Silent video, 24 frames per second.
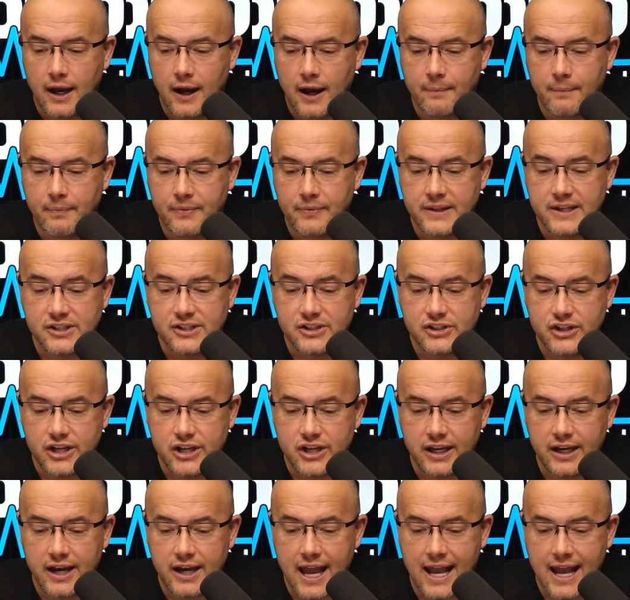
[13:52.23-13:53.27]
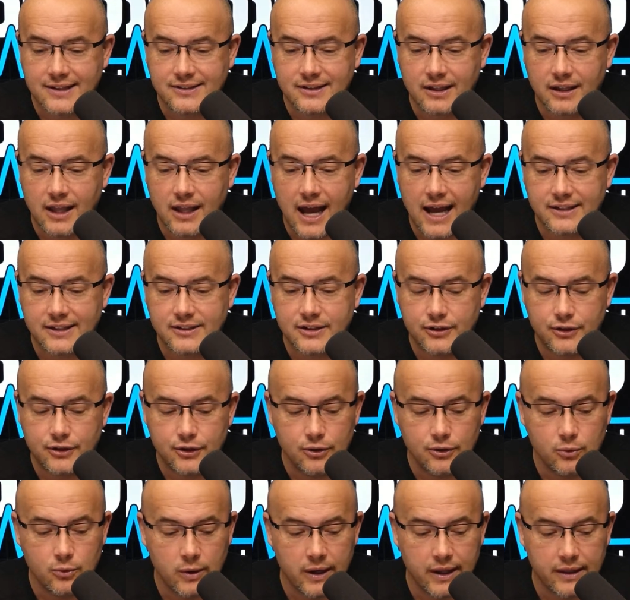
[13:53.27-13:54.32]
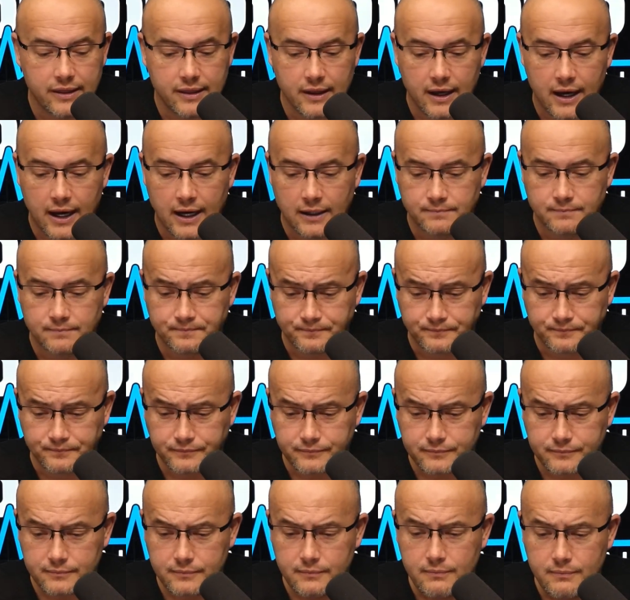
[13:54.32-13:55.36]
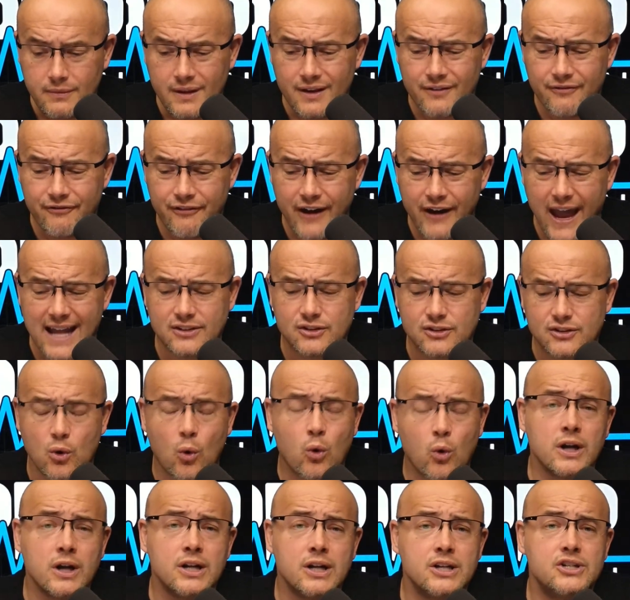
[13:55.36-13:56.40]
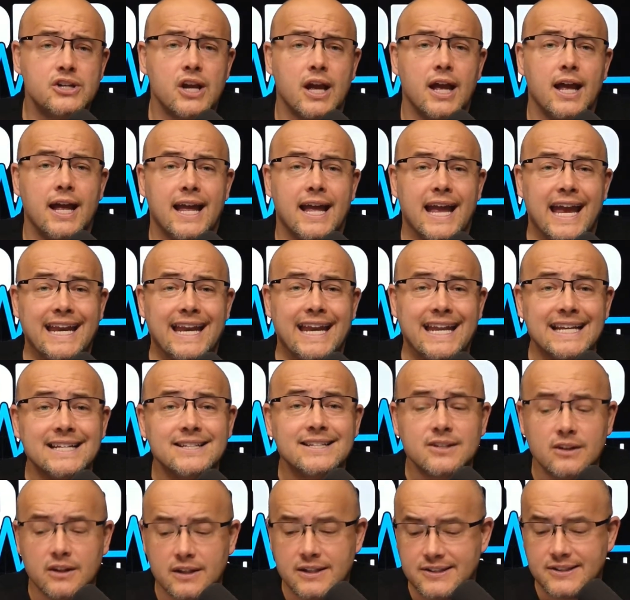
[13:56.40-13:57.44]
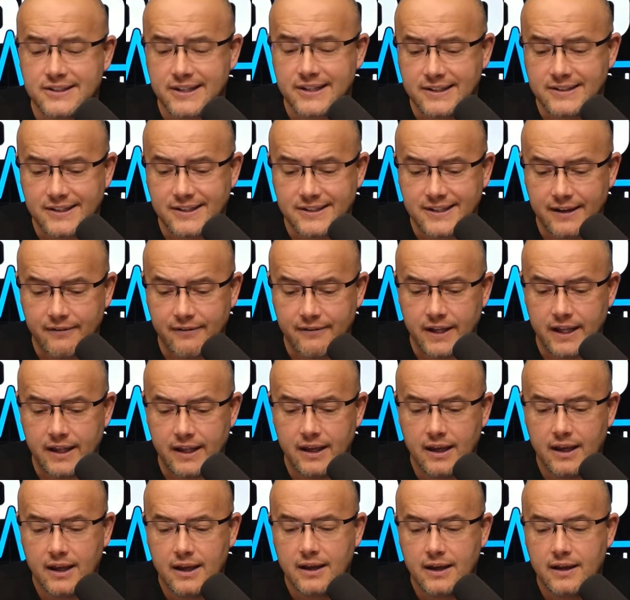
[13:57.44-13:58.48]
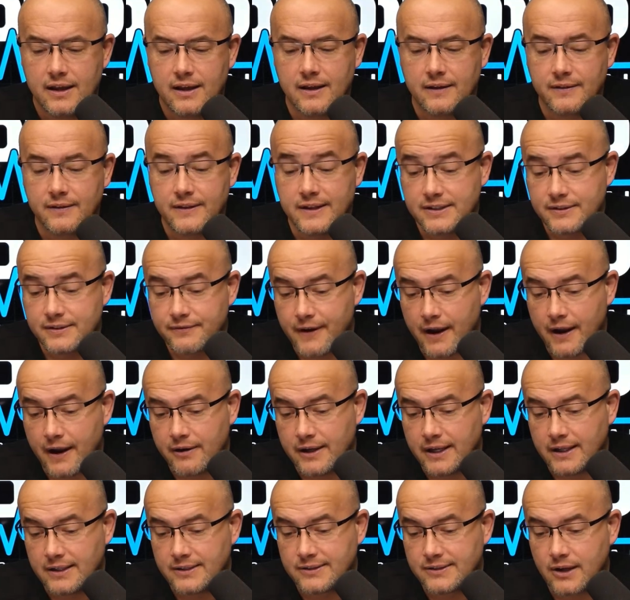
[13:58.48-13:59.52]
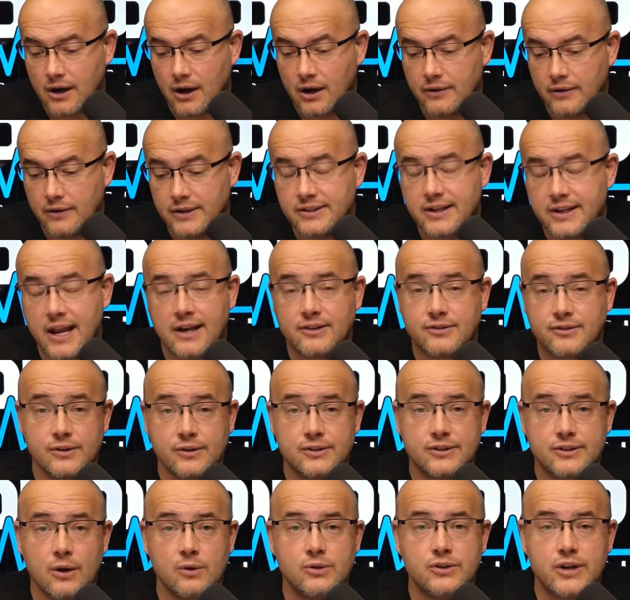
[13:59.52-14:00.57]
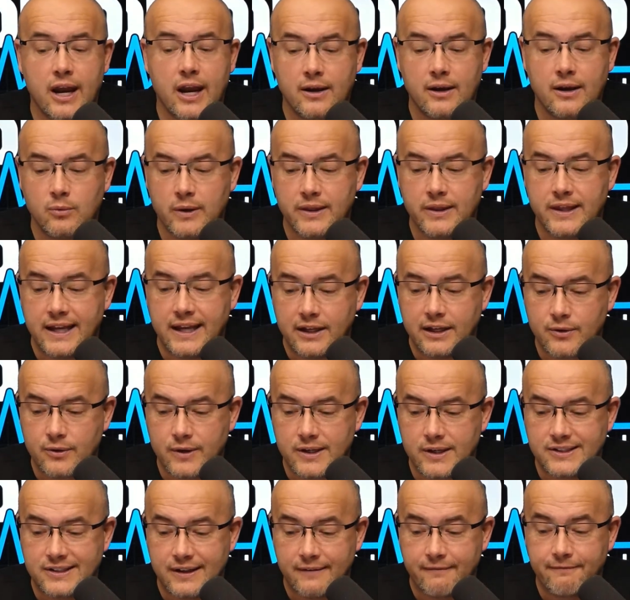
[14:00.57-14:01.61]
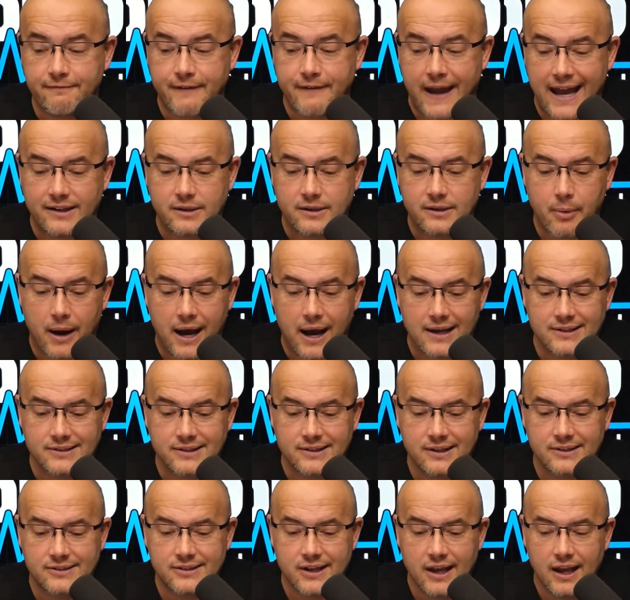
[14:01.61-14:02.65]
This gene has a lot to do with fat storage and insulin sensitivity. These guys are associated with increased in fat deposits